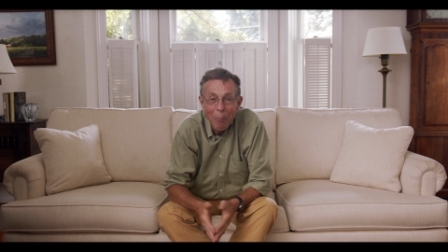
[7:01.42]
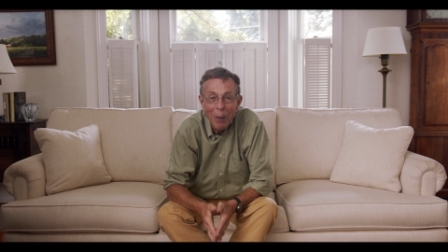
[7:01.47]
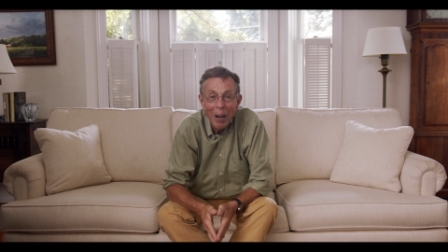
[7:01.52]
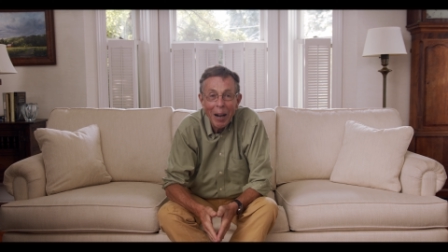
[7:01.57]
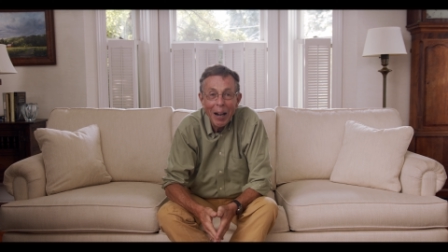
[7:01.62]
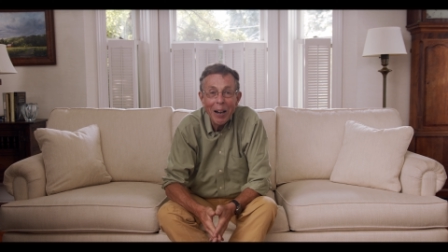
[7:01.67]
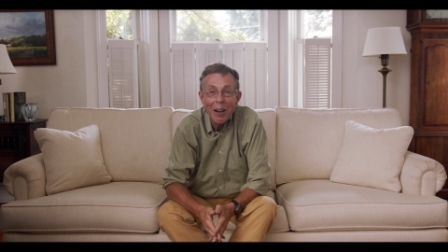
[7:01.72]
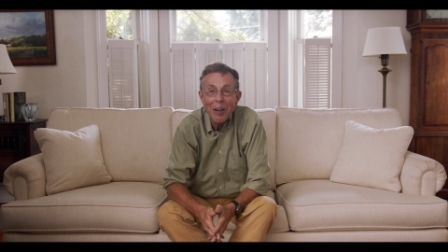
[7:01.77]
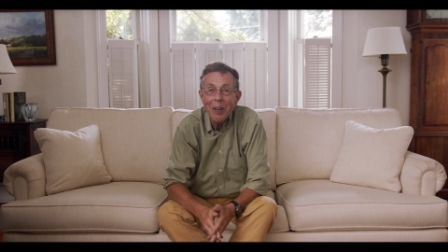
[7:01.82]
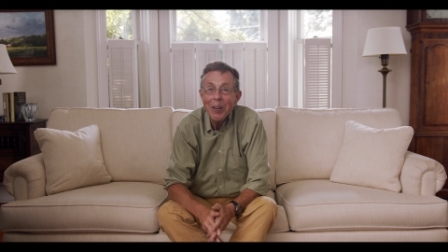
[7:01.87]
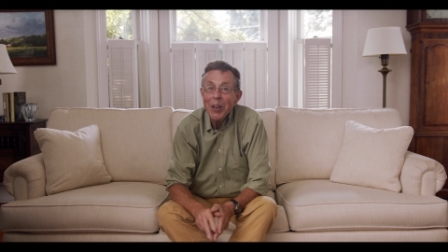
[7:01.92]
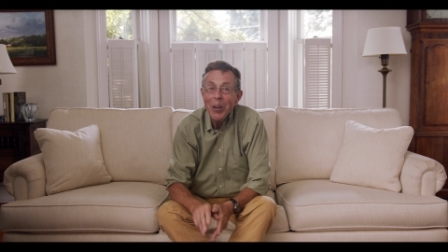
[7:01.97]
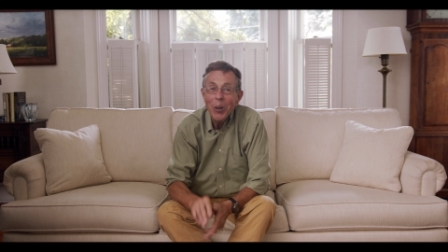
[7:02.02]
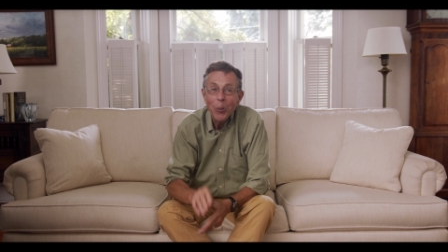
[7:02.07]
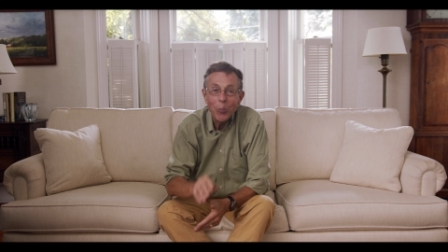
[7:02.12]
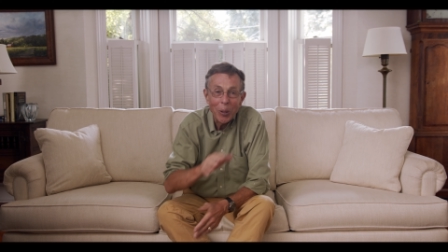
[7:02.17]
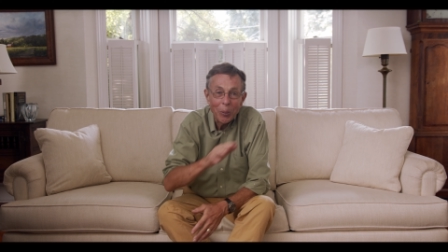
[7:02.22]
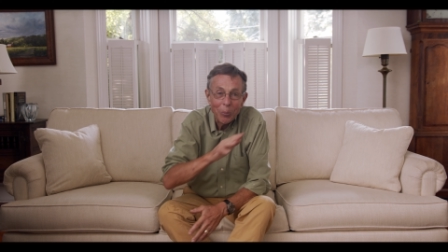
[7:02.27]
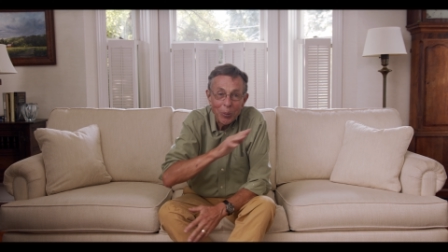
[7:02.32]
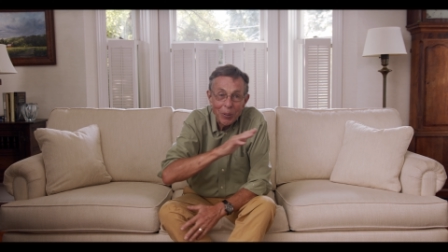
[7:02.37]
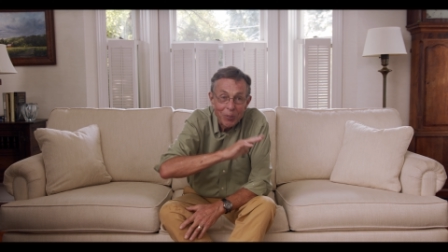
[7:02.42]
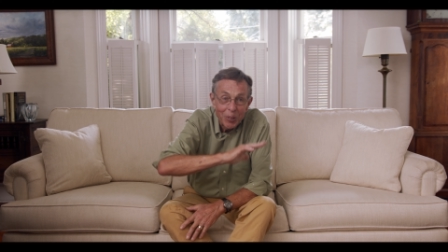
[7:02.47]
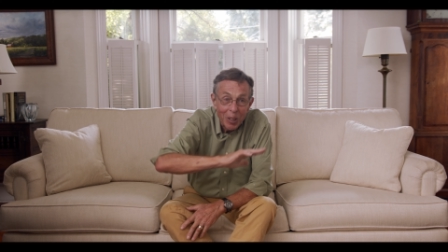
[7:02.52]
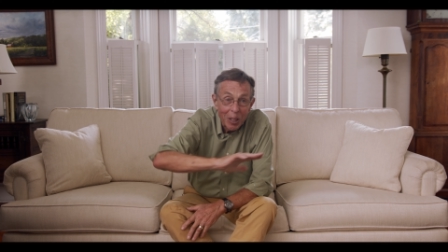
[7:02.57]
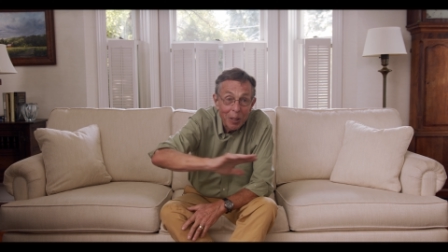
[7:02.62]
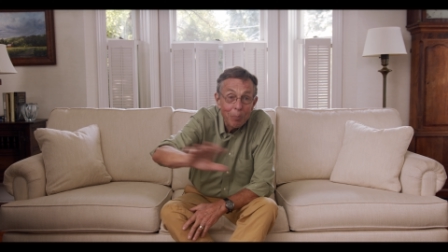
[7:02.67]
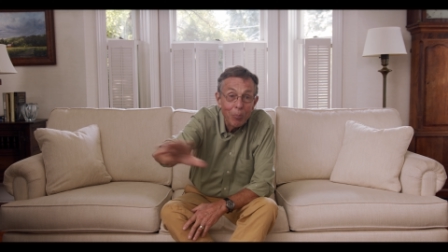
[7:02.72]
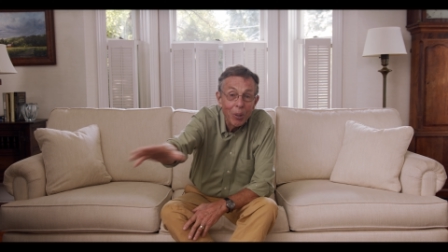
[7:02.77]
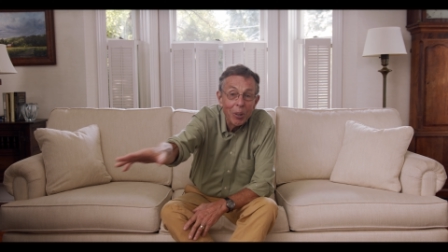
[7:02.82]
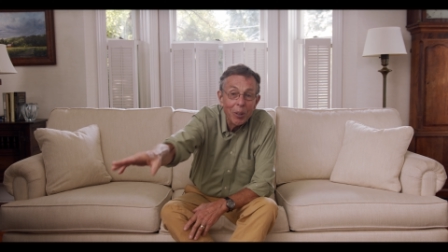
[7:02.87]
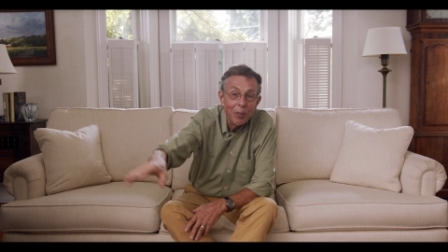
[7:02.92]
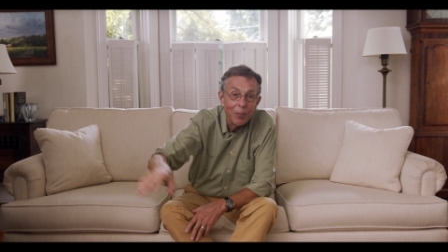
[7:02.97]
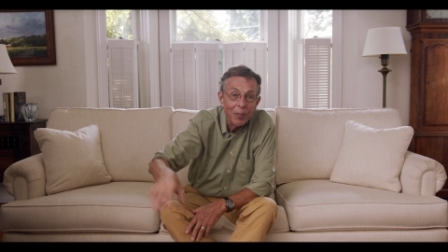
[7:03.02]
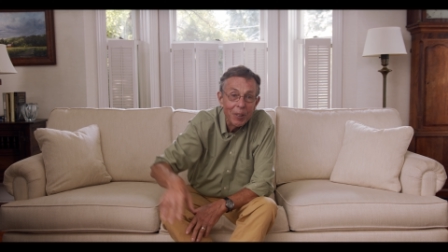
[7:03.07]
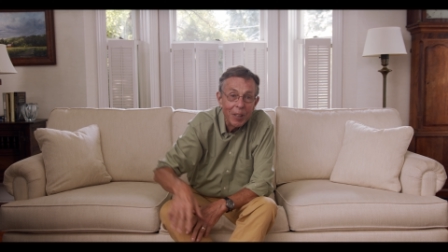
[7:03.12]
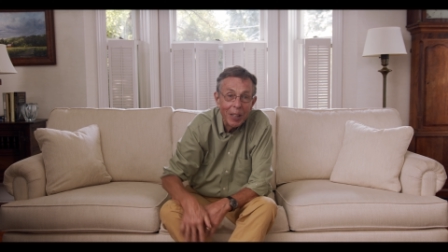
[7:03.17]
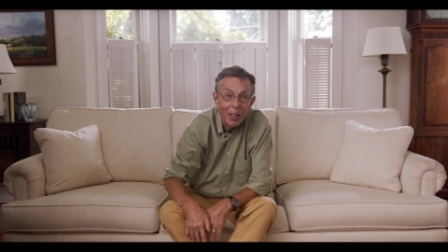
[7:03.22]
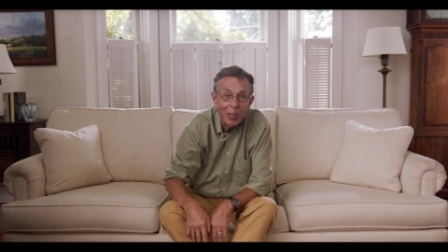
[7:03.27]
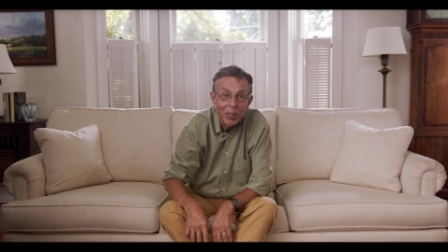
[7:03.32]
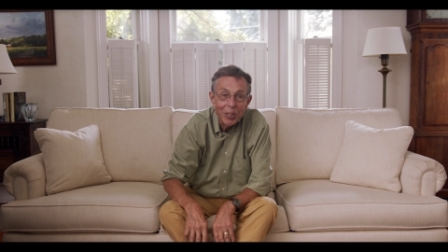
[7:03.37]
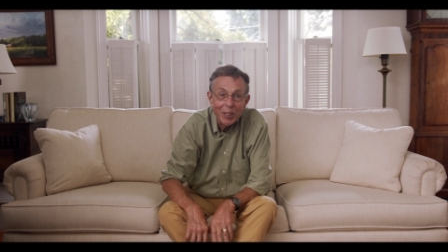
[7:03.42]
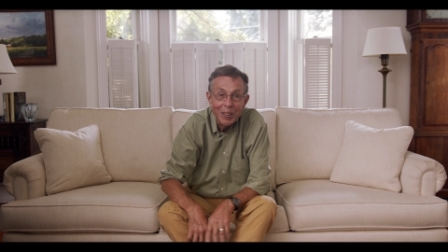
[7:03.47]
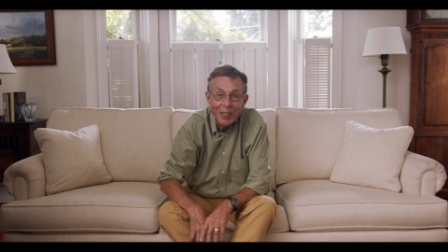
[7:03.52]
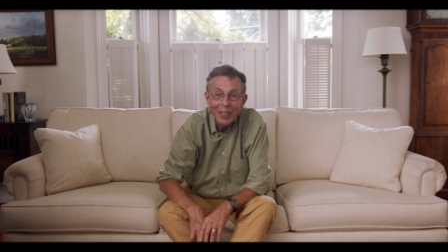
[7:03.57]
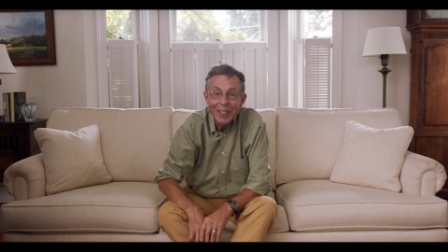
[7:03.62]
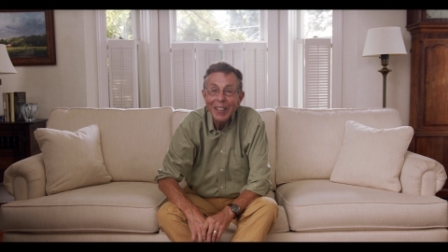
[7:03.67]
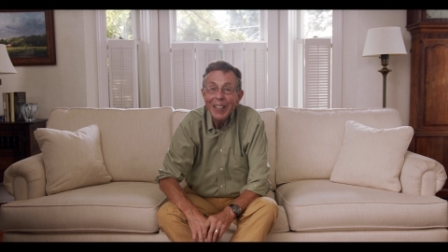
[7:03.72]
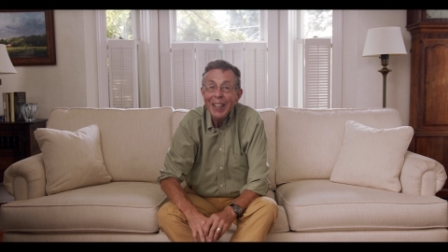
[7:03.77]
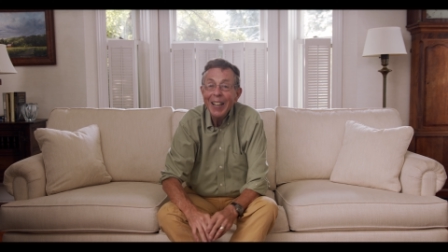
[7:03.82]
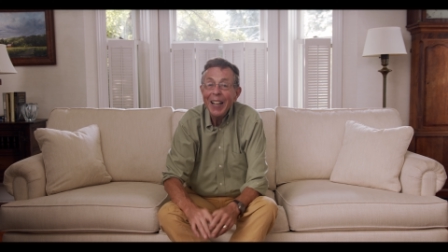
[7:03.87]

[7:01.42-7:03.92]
empire, when we've done Birth of a Nation,